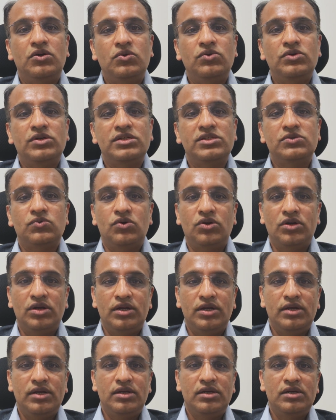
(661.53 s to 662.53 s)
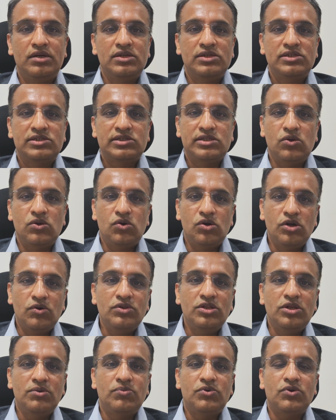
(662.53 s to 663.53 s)
do is only slow
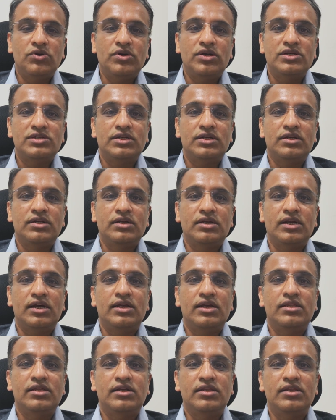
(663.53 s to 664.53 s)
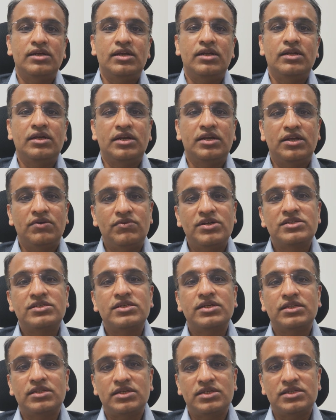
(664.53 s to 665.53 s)
down the progression rather than
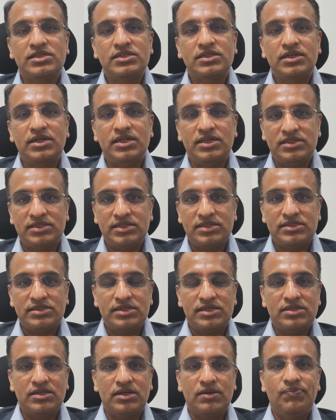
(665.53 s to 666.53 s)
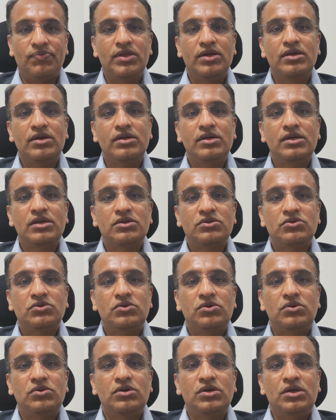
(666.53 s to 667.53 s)
reversing this disease.
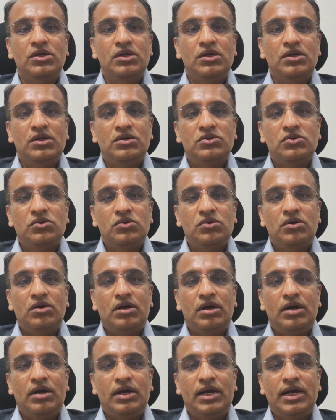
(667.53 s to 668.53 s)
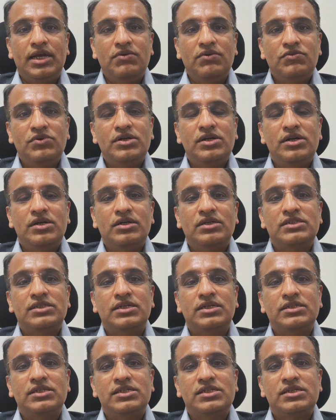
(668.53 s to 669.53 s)
So, I would
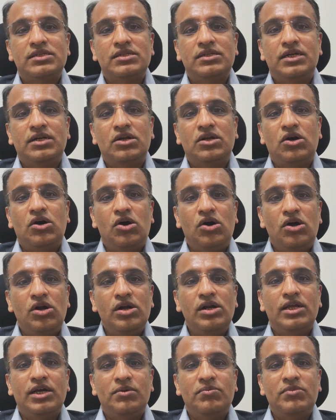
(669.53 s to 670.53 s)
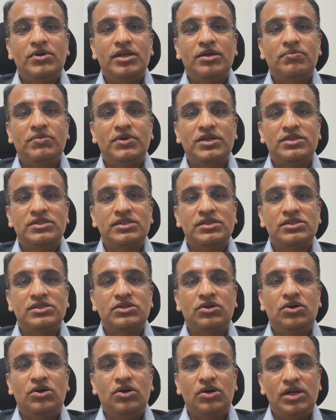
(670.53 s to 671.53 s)
suggest that all diabetic patients,
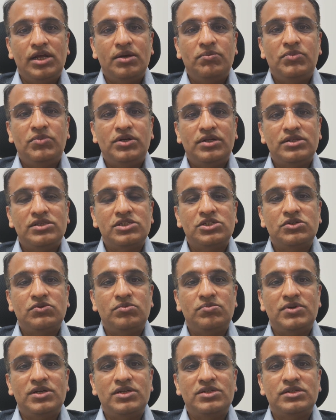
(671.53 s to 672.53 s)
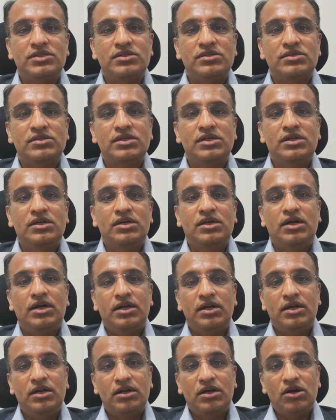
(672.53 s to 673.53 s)
all hypertensive patients,
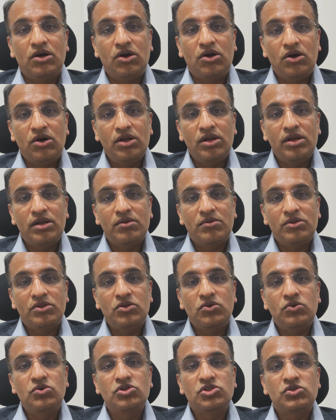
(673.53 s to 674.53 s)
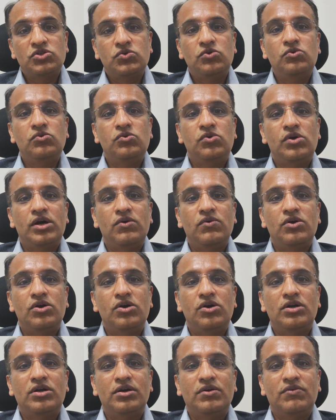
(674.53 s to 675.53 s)
and all those who have
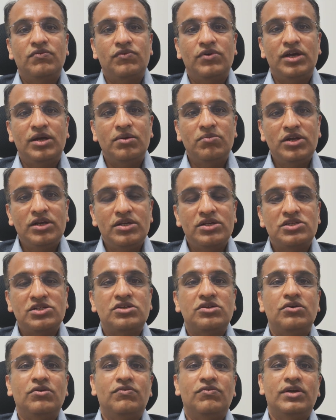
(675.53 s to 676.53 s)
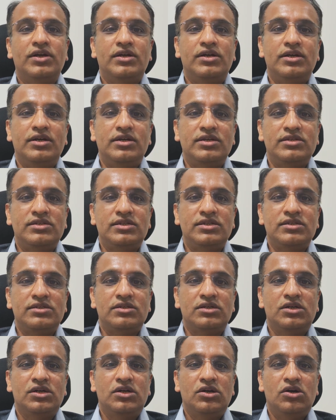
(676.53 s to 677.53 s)
got a family history of kidney disease,
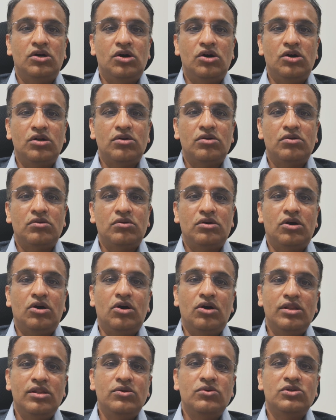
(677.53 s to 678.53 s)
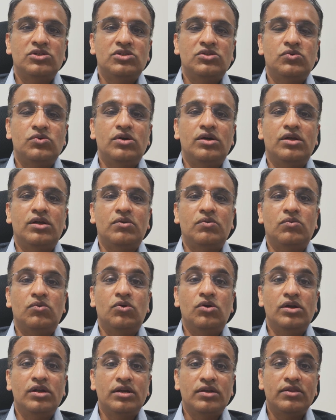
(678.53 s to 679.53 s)
or all those who are
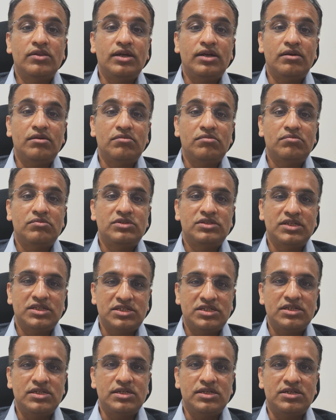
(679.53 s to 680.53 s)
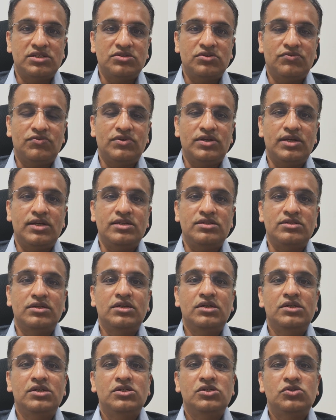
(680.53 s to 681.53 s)
older than 60 years of age,
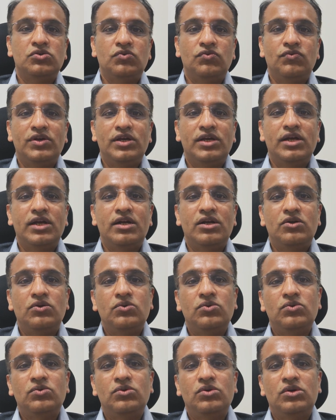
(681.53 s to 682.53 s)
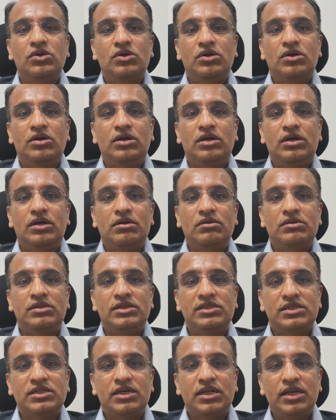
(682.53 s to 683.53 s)
so we can do
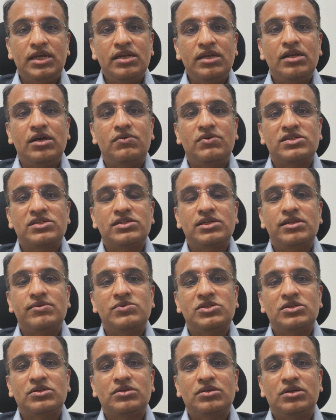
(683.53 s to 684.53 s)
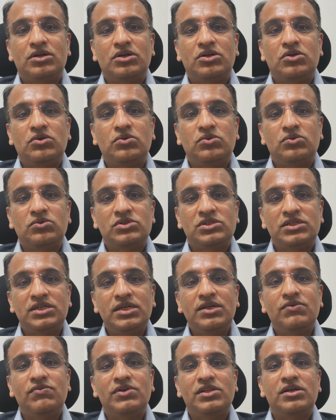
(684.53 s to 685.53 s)
the screen ourselves to
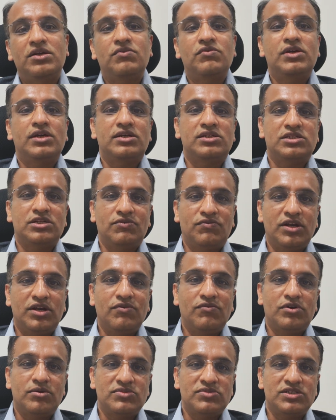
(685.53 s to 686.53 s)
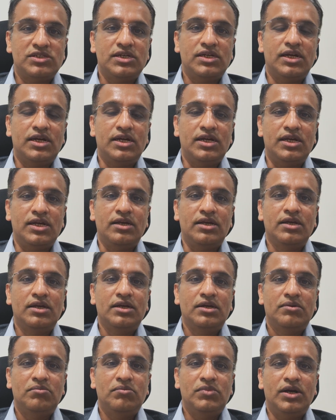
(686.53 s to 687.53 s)
see whether we are suffering from CKD
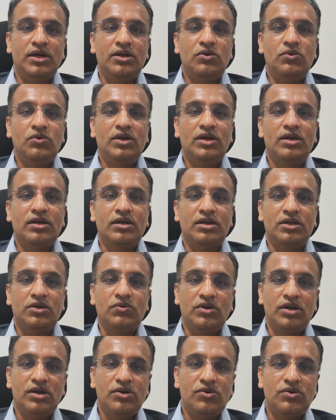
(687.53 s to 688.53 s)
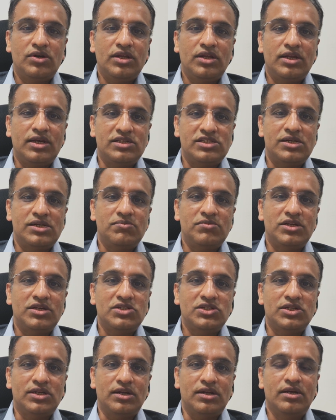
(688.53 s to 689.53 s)
by doing a urine routine
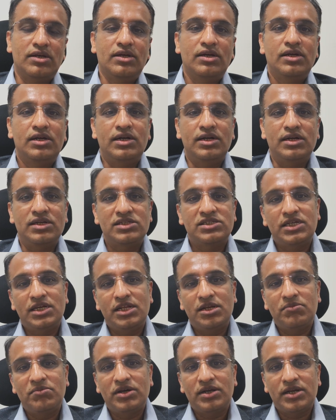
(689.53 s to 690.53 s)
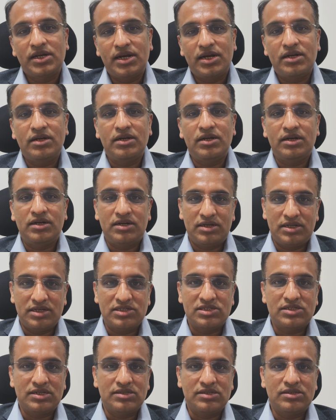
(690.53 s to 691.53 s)
examination and a serum creatinine
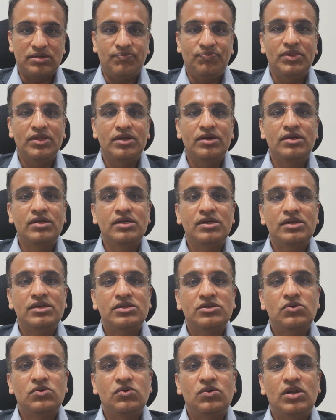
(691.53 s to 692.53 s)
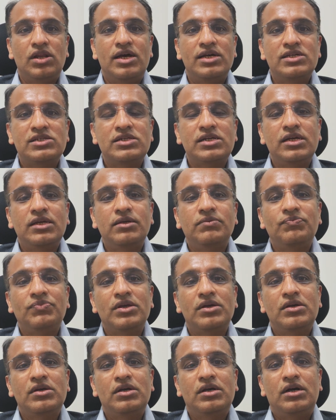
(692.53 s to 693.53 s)
test. So, lastly,
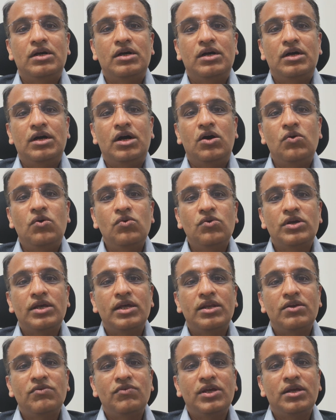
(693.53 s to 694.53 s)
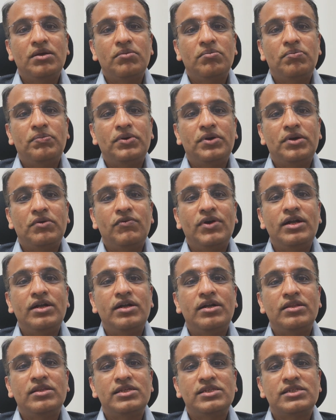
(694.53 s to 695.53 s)
how can we
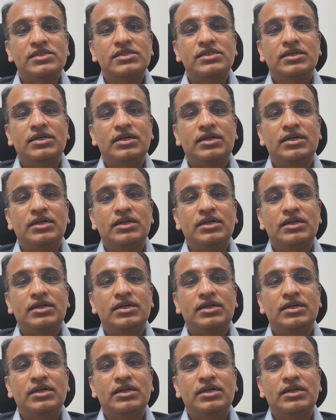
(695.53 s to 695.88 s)
prevent this